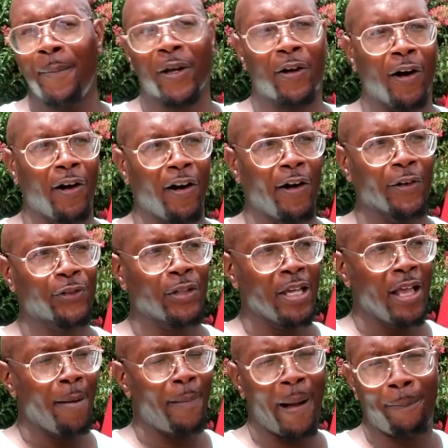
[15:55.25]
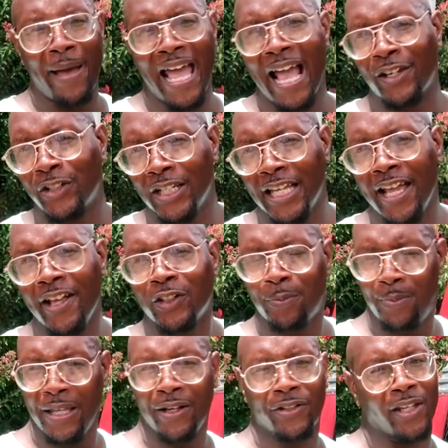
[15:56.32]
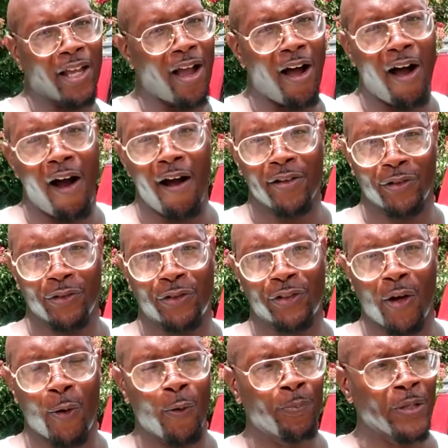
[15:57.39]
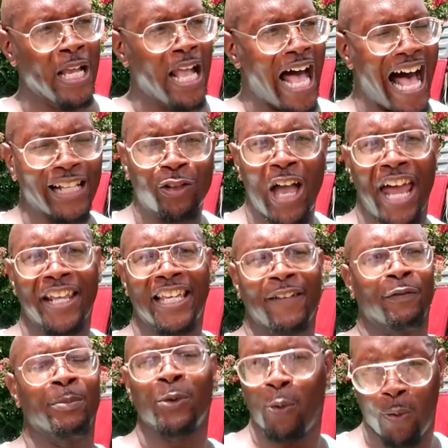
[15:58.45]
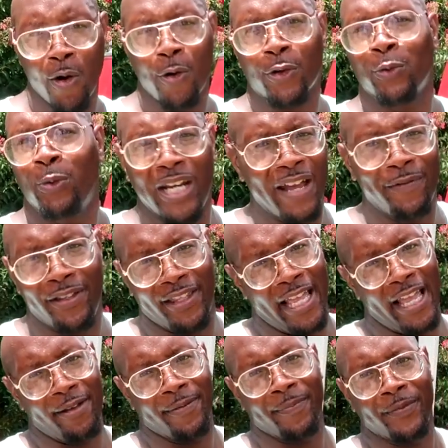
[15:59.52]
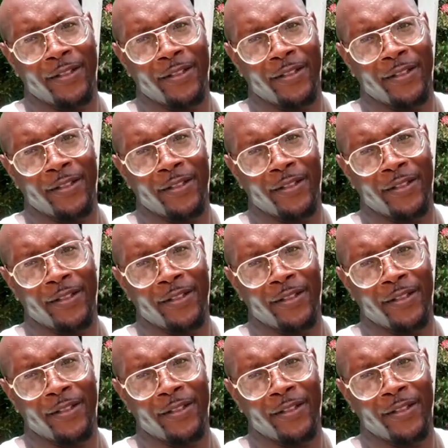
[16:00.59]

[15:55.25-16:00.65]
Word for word: because my passion is business and cars, and so I try to give them the works with everything,